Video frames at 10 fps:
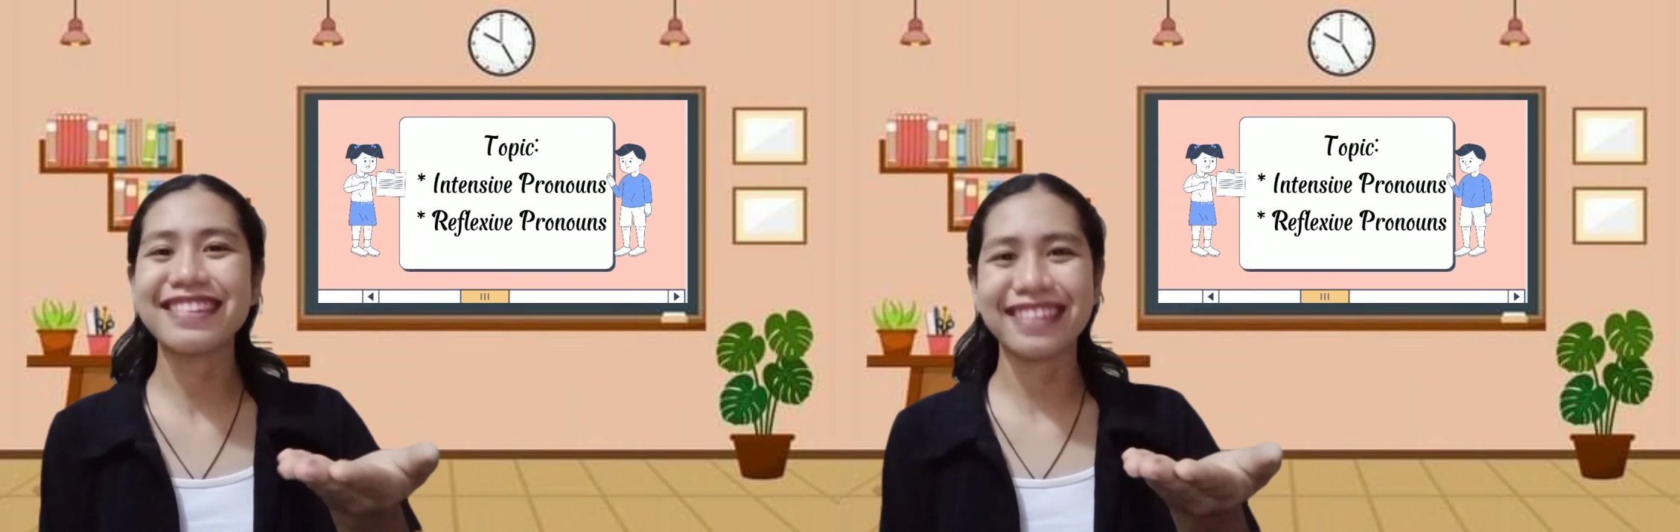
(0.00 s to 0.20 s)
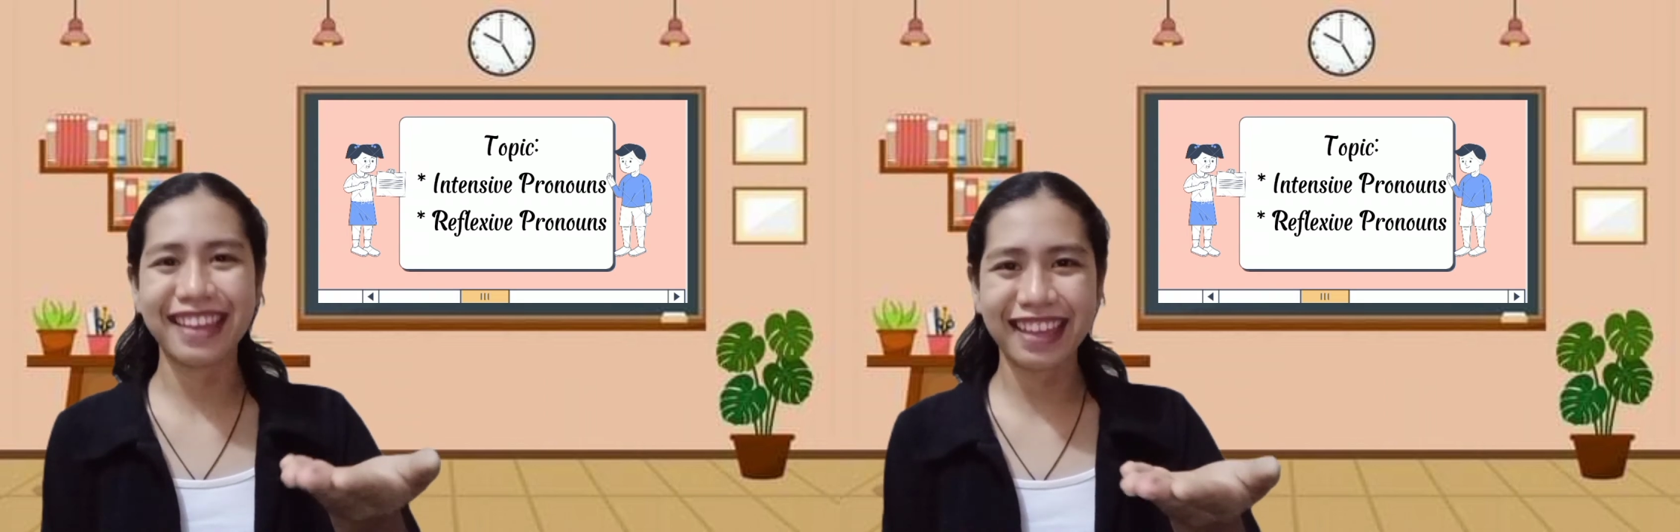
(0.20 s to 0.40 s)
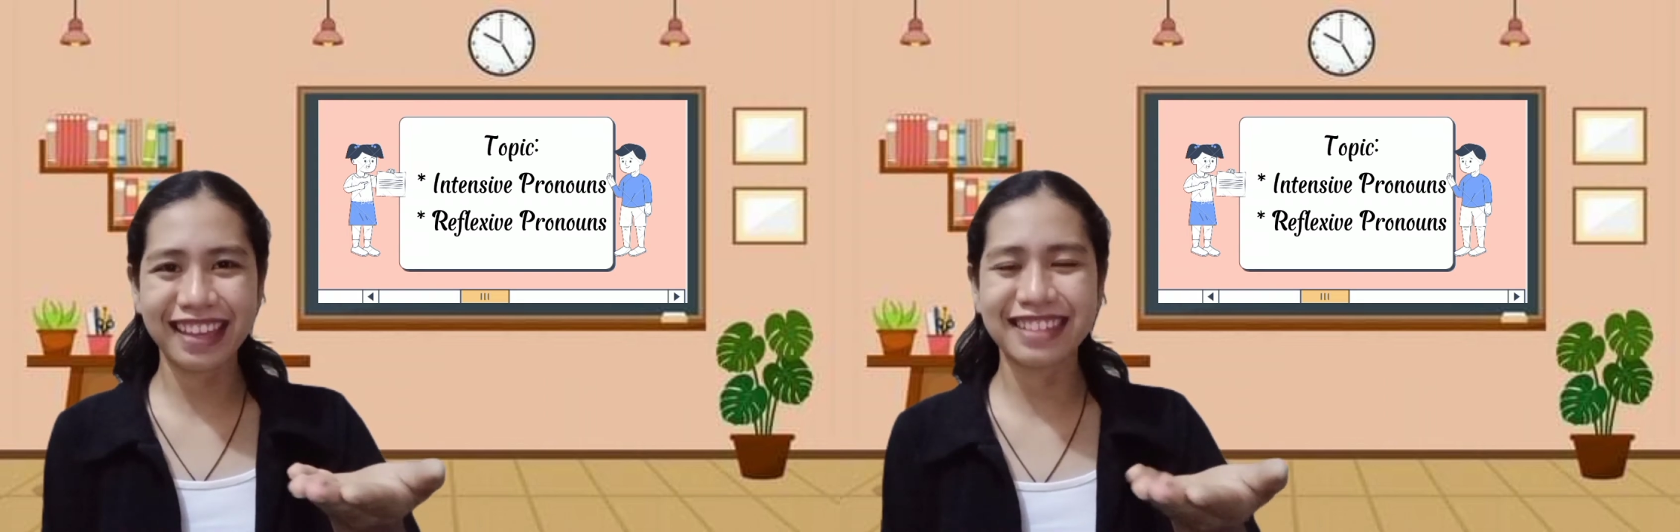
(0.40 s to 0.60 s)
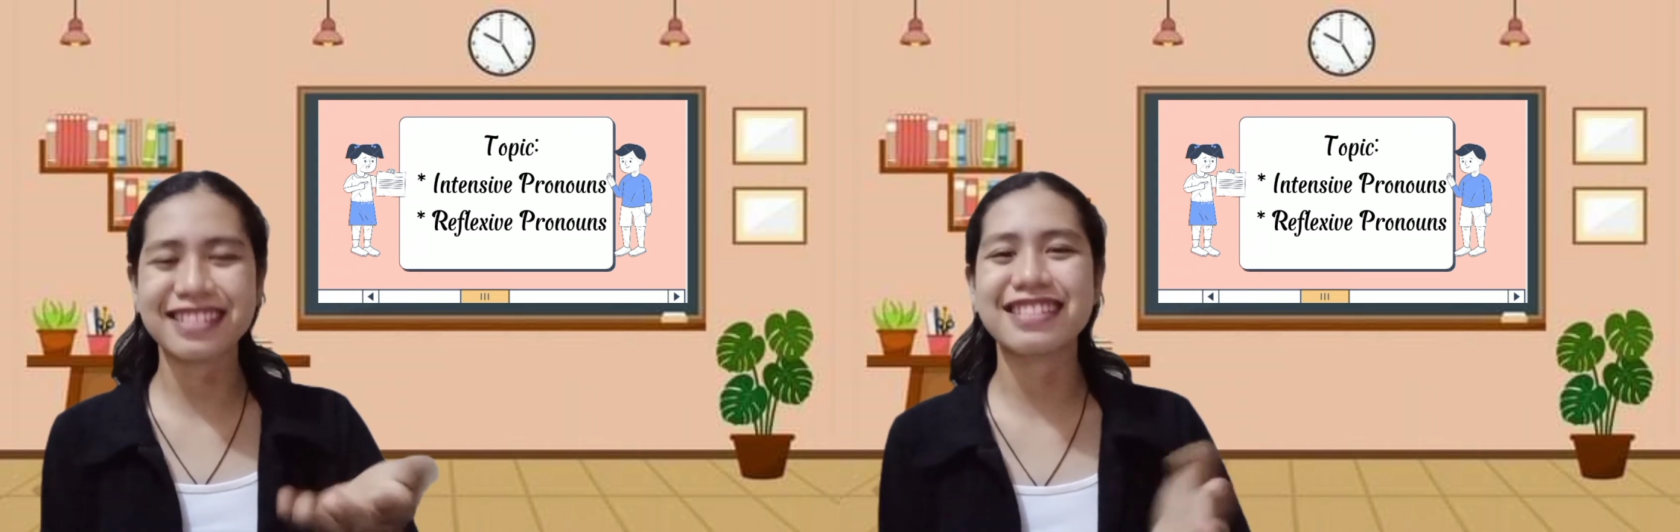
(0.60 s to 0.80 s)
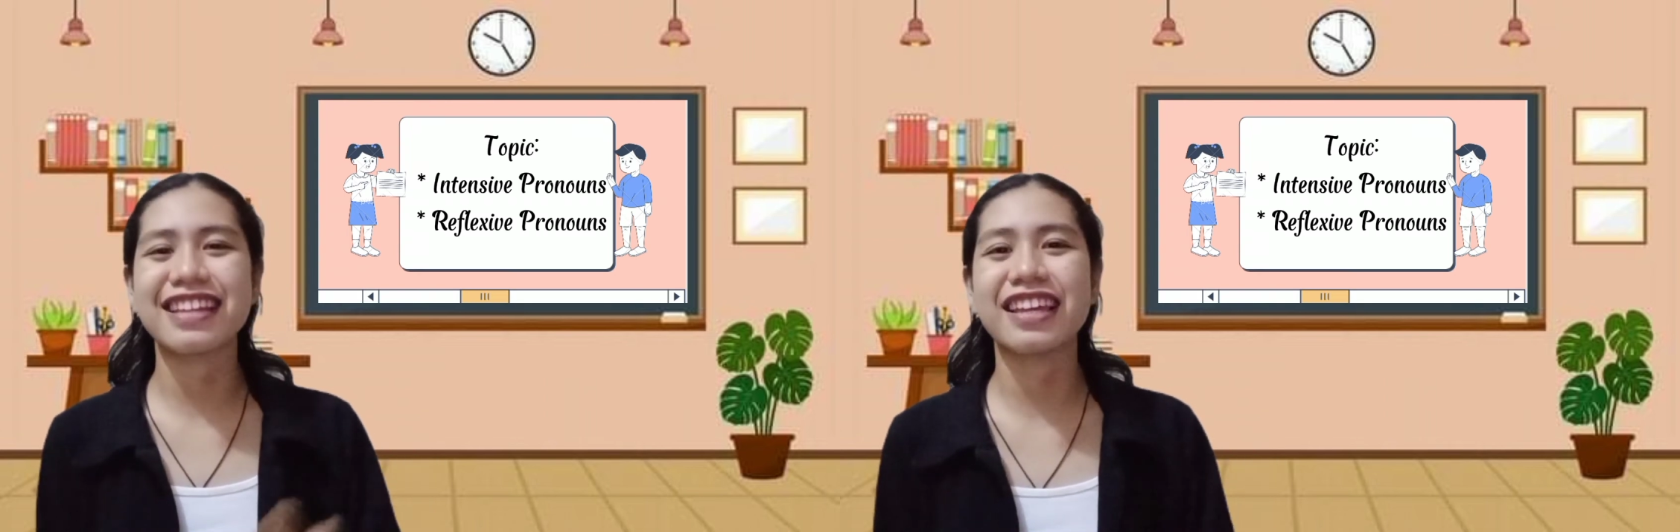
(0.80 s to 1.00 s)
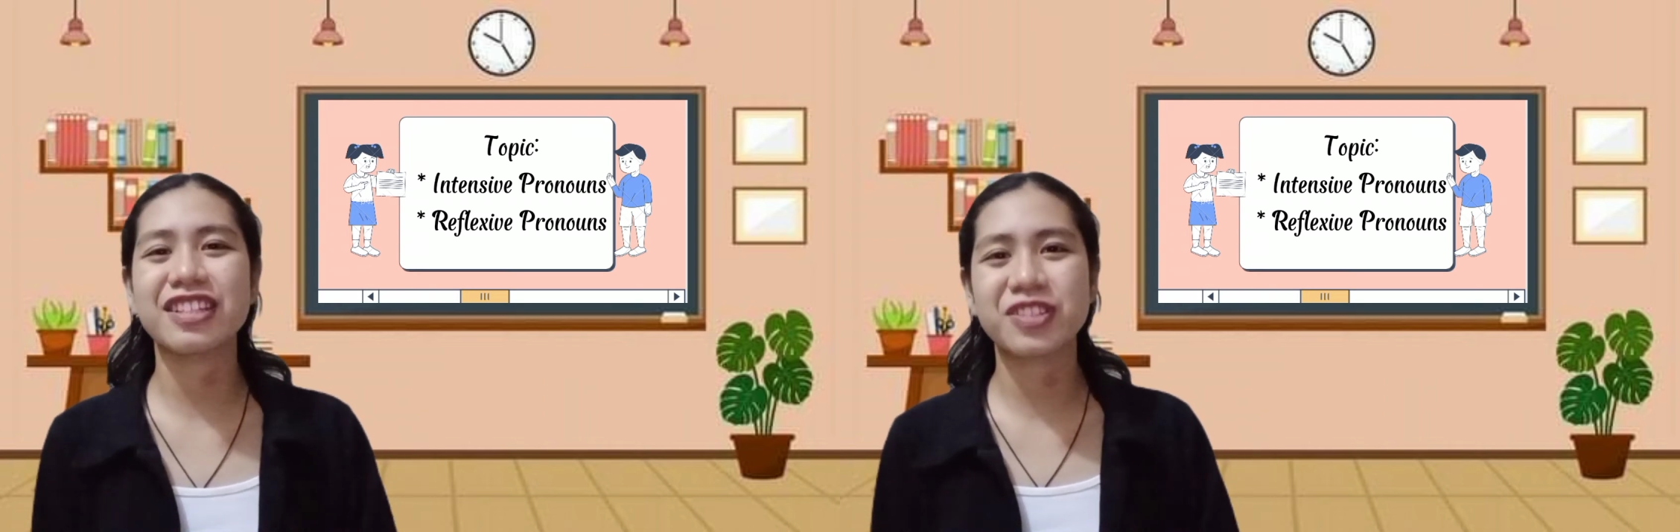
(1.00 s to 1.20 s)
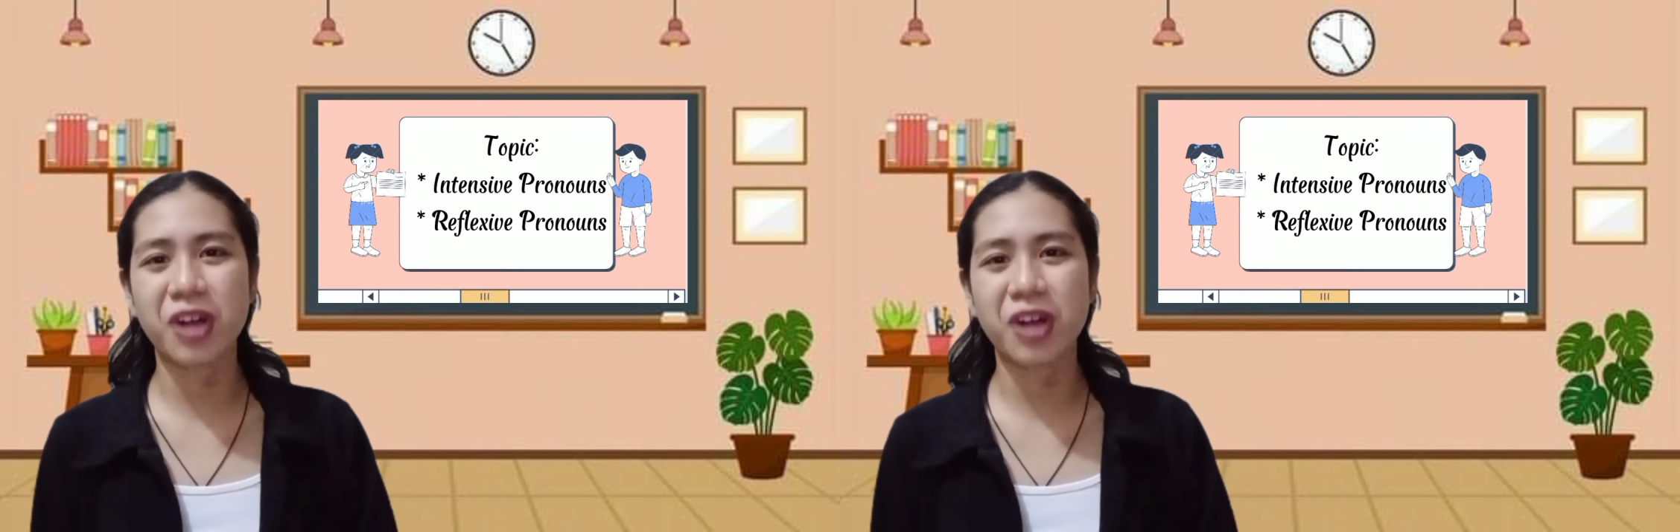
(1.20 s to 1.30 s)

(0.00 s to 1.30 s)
Yes, it is